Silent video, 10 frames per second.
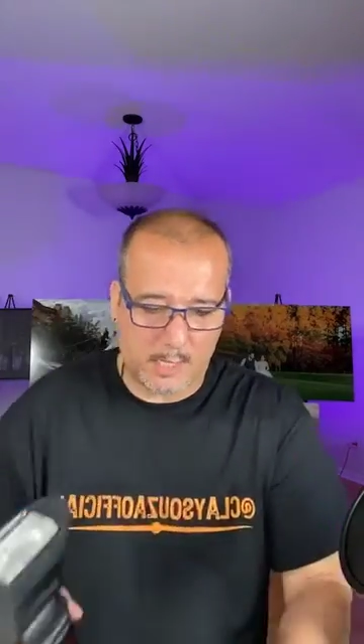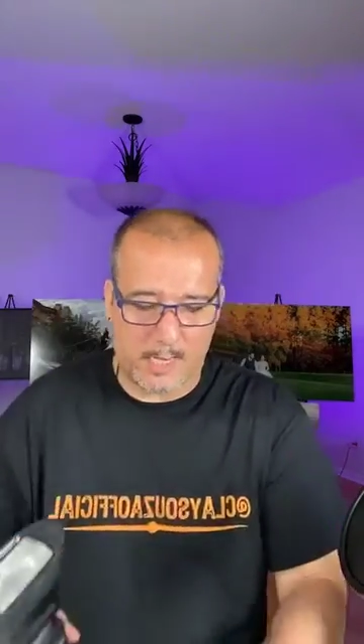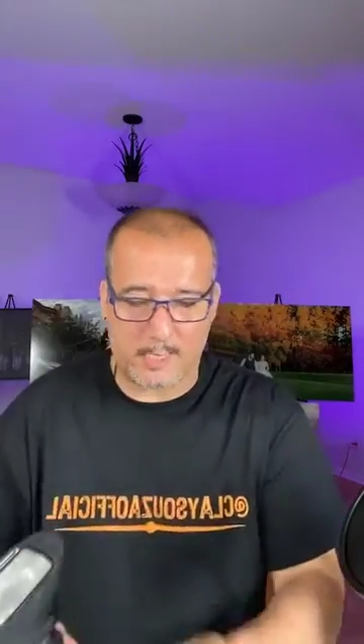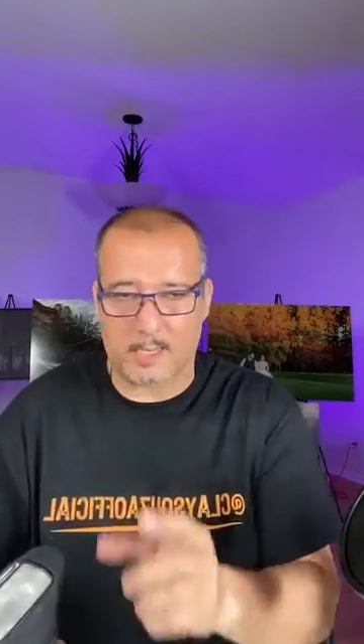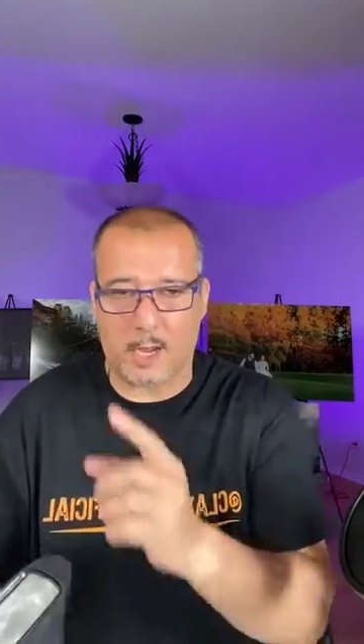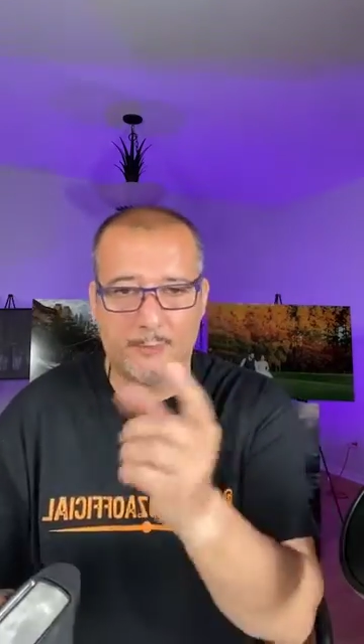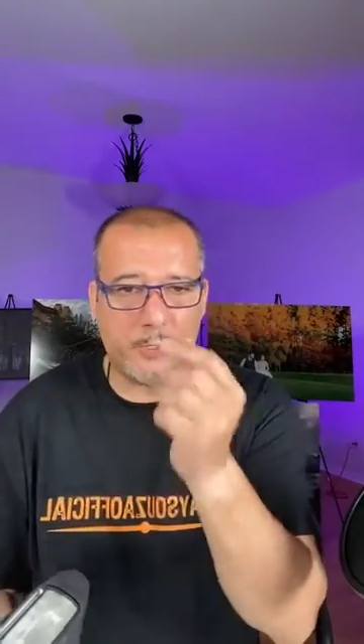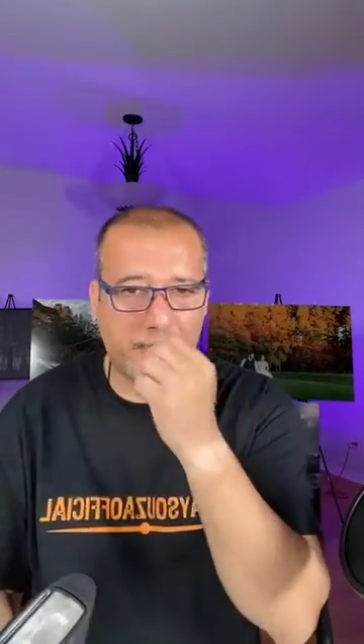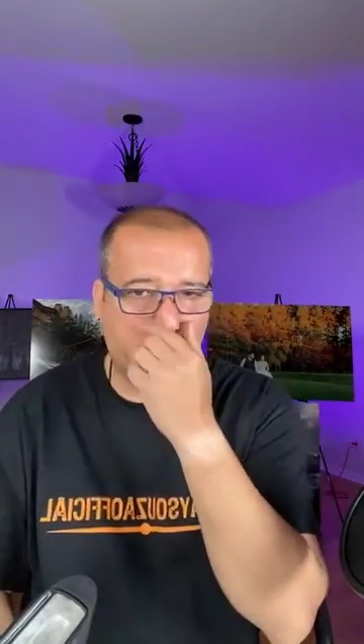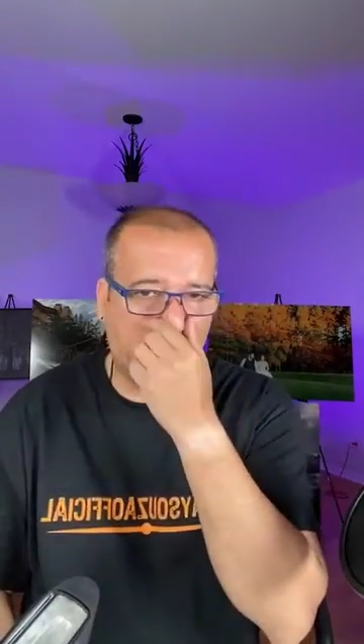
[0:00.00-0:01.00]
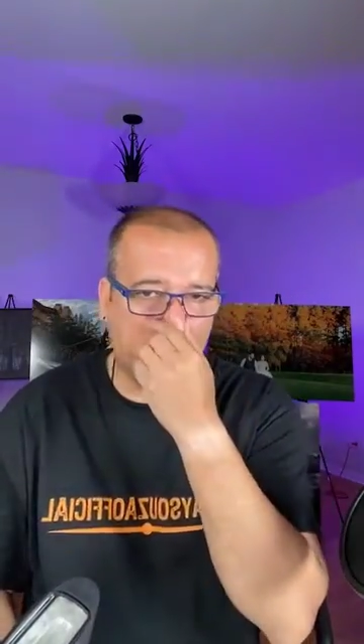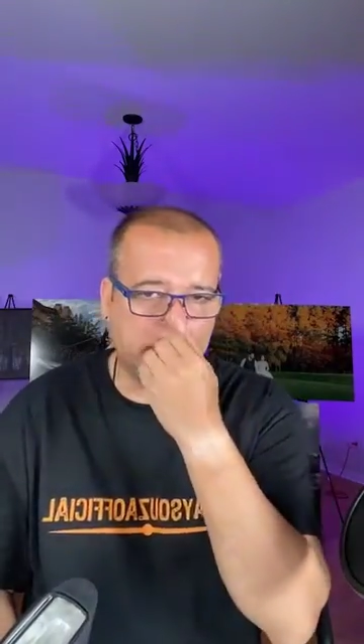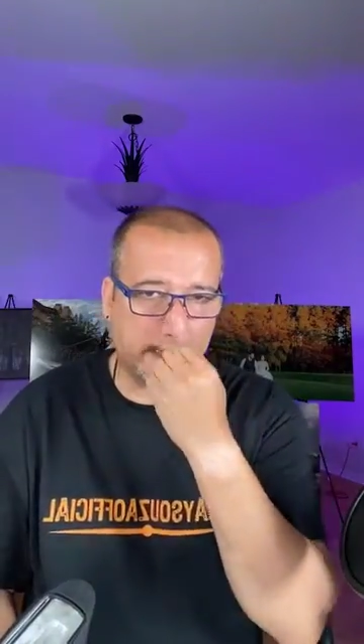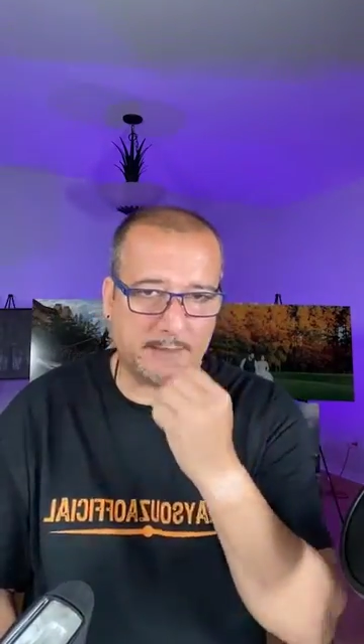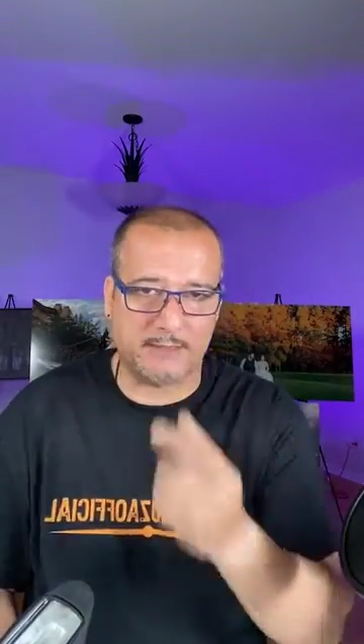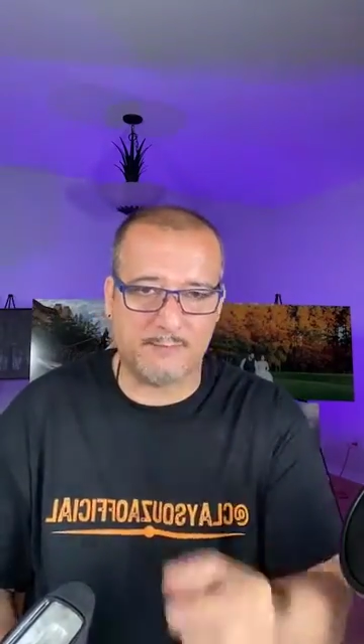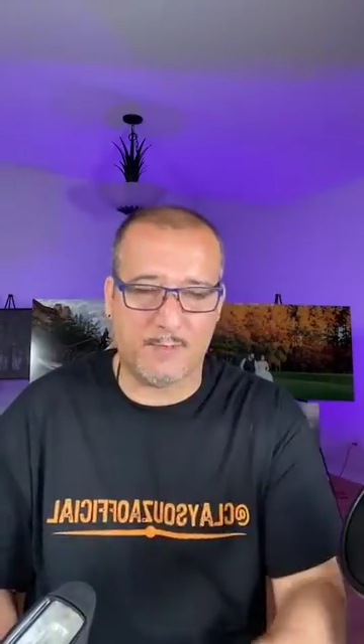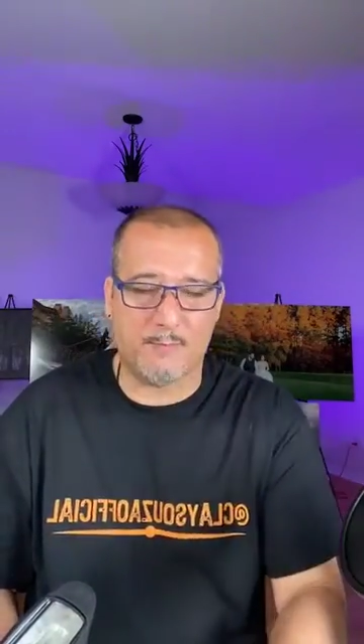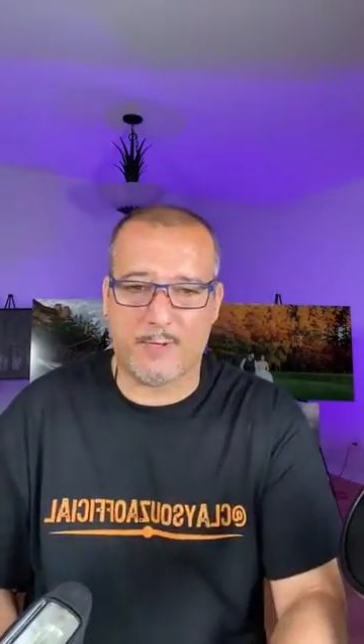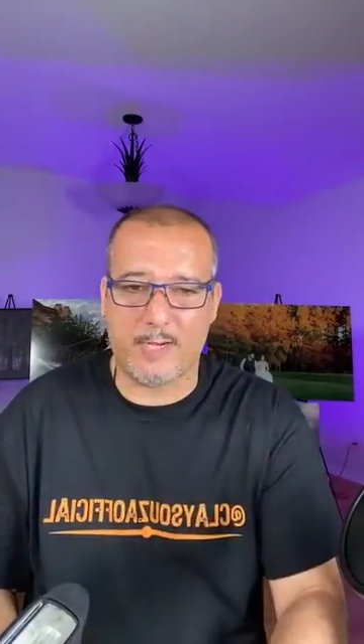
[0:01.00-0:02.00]
and all the other lights are
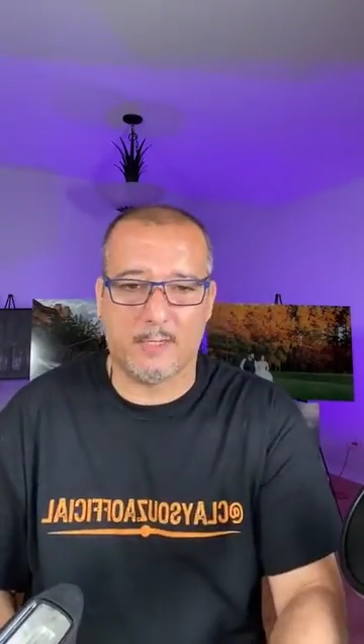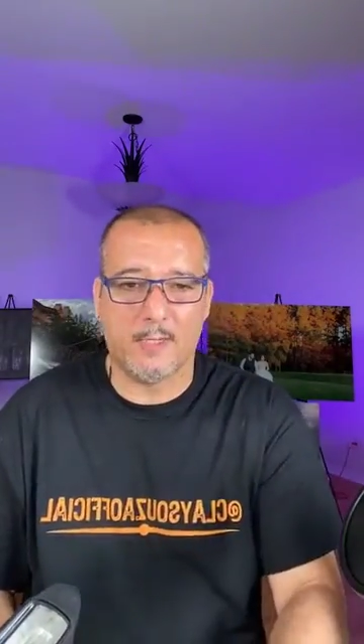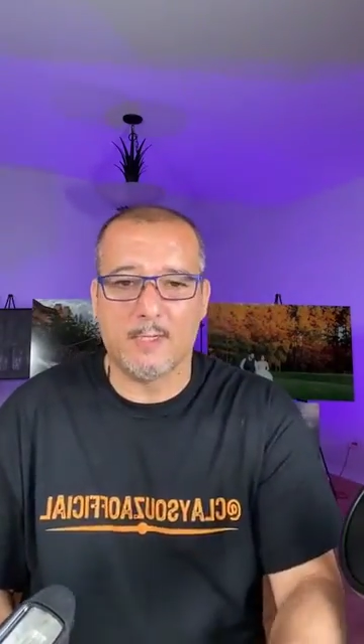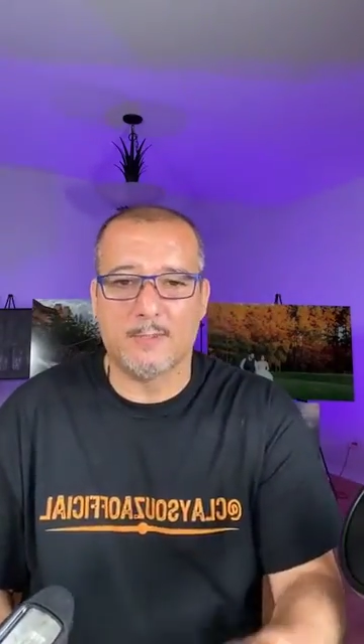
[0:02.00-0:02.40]
different brand,